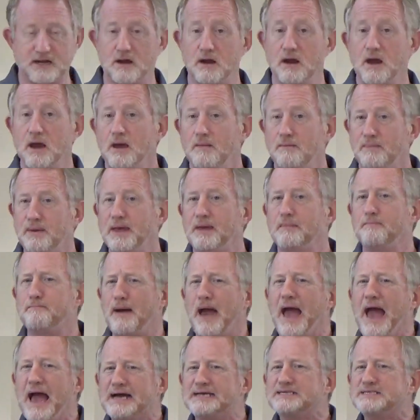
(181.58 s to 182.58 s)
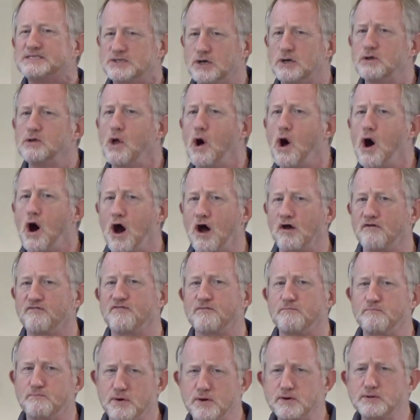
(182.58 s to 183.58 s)
are being passed
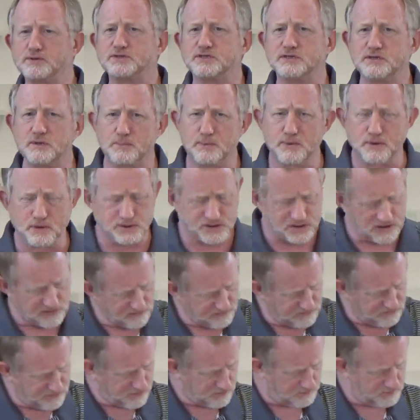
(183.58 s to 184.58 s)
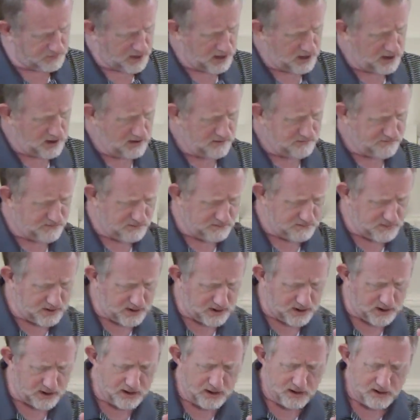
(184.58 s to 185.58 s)
along from person to person, from
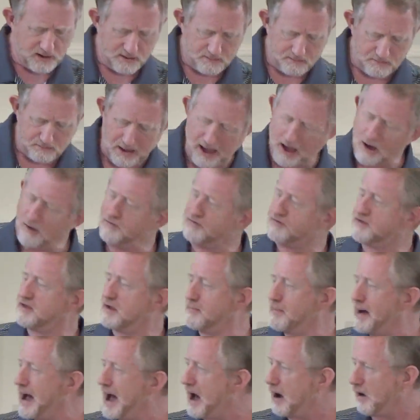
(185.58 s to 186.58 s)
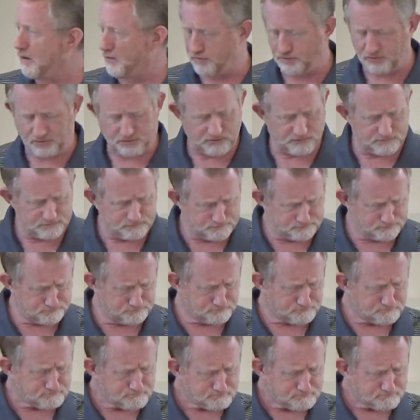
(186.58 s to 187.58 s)
mouth to mouth.
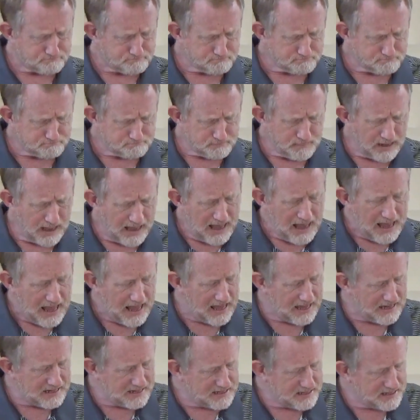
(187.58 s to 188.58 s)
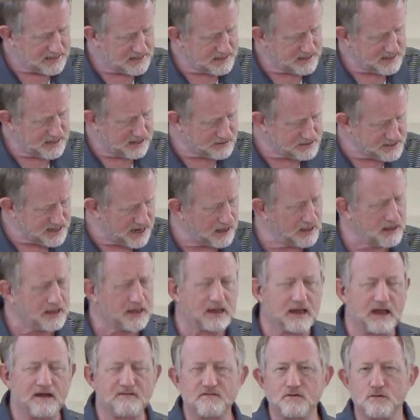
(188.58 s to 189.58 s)
And they're
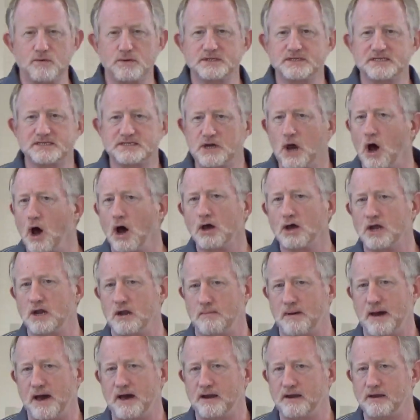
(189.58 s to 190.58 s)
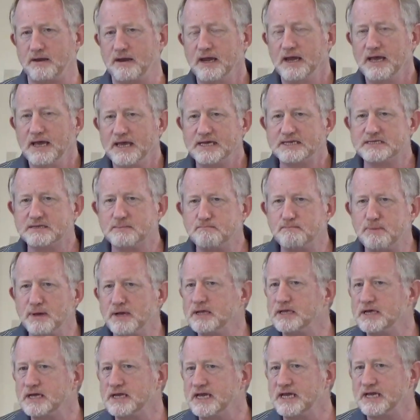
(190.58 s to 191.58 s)
telling, everyone's talking about it, his
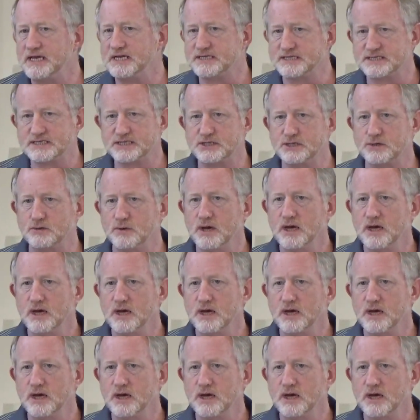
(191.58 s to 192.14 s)
abilities